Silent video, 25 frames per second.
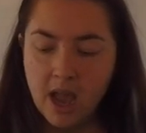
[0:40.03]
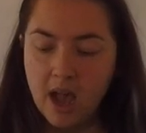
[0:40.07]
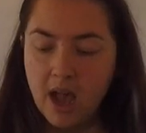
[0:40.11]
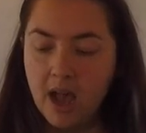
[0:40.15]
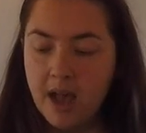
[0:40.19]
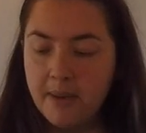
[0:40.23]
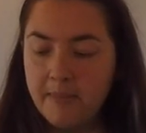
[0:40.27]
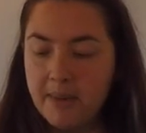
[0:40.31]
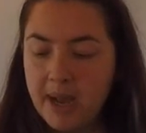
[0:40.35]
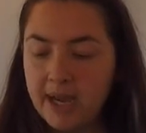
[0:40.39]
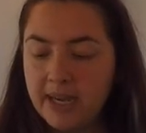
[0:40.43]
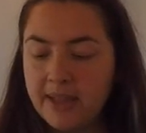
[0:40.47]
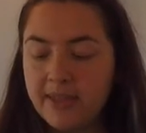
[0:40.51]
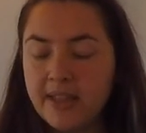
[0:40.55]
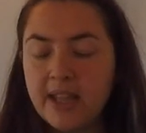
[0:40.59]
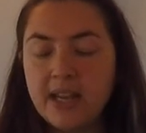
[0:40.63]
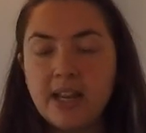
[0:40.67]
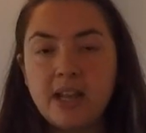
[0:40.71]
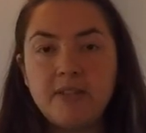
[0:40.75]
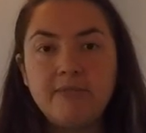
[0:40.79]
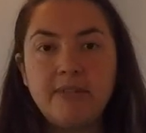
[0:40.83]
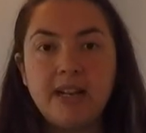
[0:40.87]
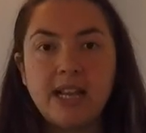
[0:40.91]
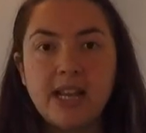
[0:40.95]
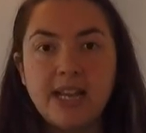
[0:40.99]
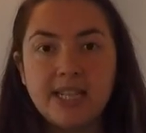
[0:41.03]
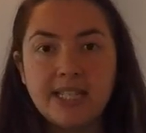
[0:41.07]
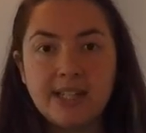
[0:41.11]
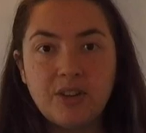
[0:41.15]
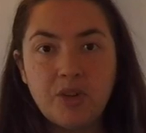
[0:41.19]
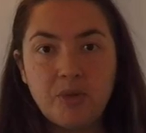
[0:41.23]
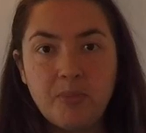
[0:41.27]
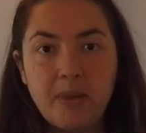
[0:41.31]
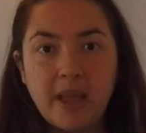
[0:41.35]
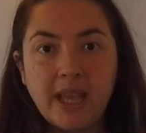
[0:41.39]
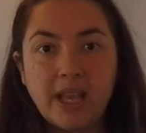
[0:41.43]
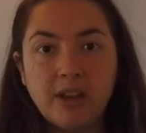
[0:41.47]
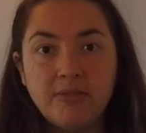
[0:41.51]
And then I realised it
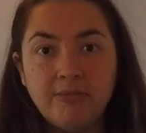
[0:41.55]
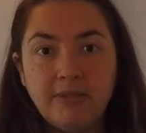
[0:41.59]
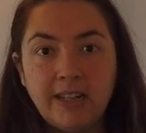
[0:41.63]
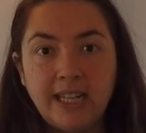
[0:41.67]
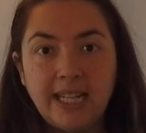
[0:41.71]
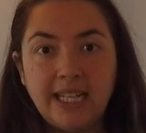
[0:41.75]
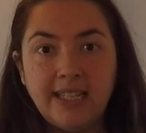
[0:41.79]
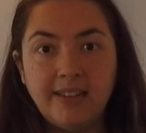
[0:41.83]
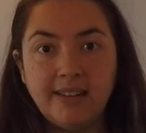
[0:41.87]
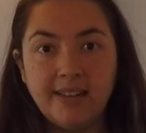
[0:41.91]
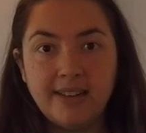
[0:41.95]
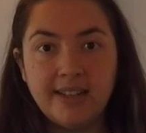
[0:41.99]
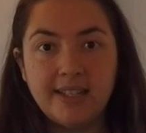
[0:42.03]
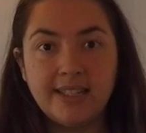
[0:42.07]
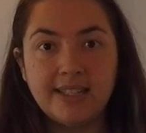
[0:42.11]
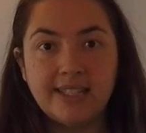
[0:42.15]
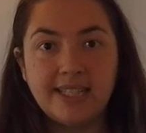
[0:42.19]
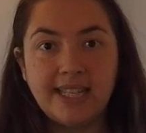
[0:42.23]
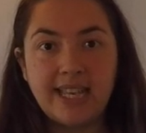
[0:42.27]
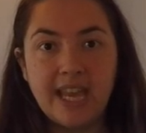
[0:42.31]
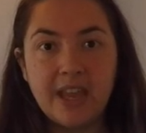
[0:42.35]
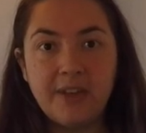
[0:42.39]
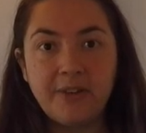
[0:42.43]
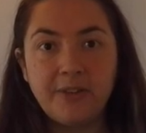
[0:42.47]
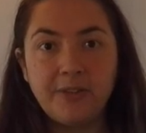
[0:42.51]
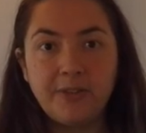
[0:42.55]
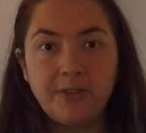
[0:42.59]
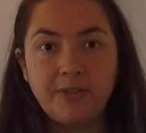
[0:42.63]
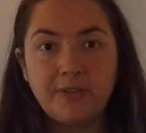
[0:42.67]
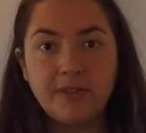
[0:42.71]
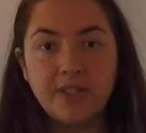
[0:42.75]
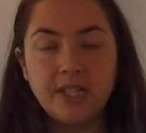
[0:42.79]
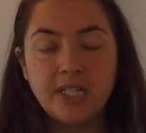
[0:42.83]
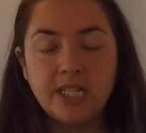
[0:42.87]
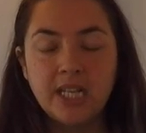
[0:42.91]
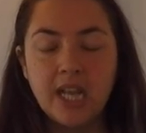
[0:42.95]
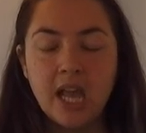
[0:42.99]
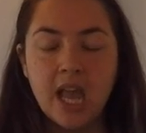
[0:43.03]
would make a really nice
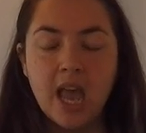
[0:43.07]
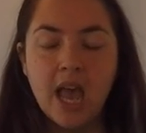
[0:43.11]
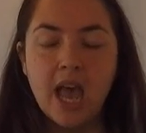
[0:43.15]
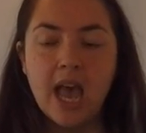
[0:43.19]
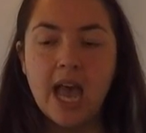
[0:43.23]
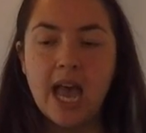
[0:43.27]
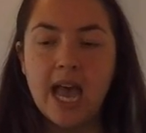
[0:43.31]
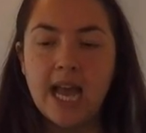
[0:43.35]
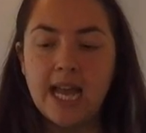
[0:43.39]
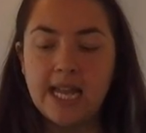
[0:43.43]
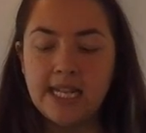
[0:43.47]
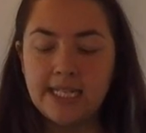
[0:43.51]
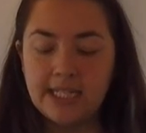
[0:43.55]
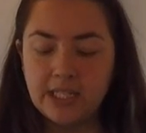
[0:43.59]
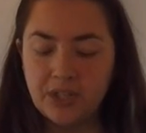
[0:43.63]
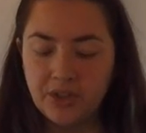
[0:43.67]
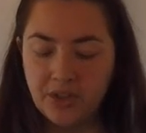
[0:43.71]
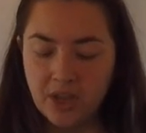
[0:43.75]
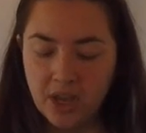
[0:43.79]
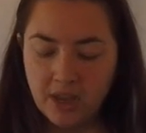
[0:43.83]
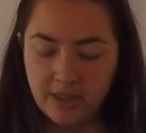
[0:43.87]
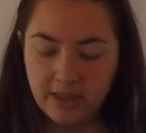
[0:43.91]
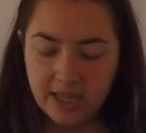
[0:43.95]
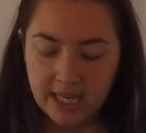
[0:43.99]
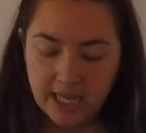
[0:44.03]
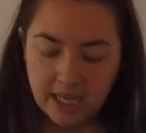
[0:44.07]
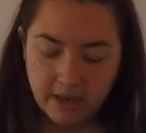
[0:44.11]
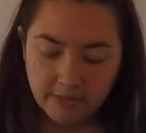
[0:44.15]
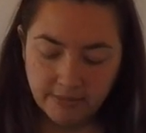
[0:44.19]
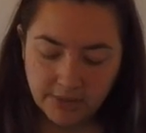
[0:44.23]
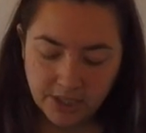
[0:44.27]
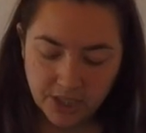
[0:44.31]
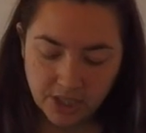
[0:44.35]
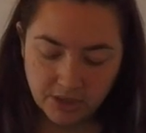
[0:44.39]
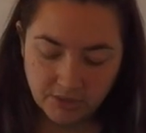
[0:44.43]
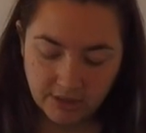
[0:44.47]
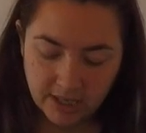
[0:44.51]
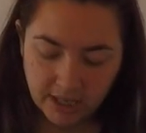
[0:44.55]
gift, and although the
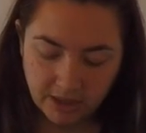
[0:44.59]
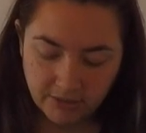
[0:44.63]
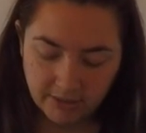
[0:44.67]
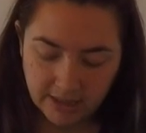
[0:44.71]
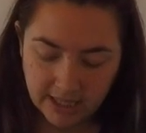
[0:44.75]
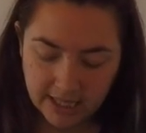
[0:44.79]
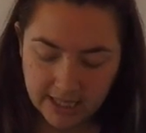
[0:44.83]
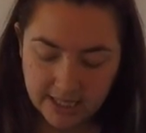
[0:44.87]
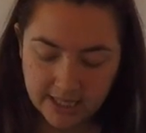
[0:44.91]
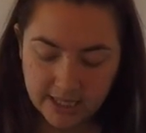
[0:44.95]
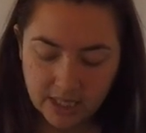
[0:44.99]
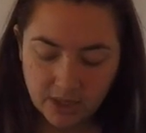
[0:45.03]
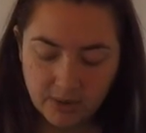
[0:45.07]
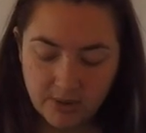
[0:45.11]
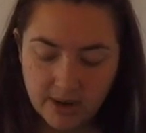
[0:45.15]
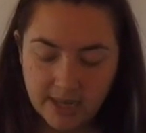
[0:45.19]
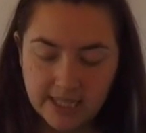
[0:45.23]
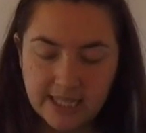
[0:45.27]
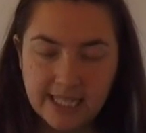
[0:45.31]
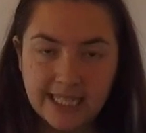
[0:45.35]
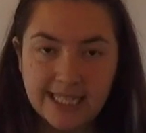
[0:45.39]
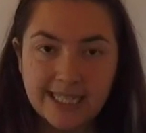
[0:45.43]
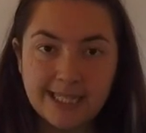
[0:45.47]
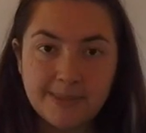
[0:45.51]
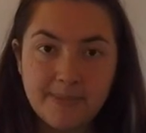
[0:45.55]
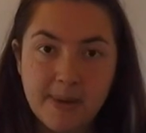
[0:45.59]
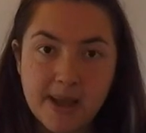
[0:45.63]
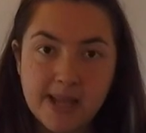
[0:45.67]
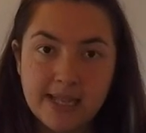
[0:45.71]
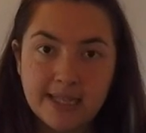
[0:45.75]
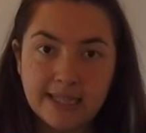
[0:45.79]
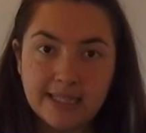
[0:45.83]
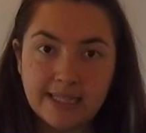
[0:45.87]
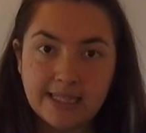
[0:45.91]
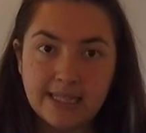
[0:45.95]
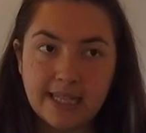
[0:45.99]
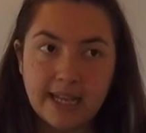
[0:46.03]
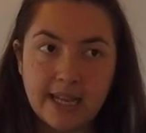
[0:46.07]
original ingredients are quite
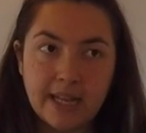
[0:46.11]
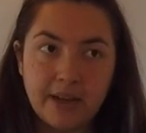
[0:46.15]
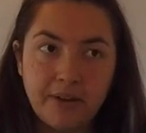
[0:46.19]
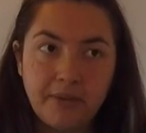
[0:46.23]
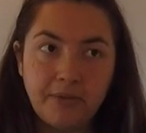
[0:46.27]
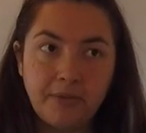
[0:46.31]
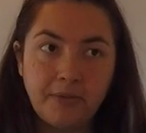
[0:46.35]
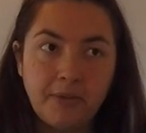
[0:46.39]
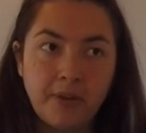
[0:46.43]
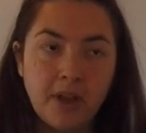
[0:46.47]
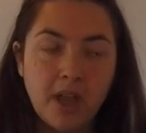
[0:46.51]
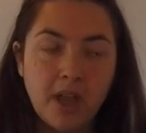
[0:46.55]
expensive,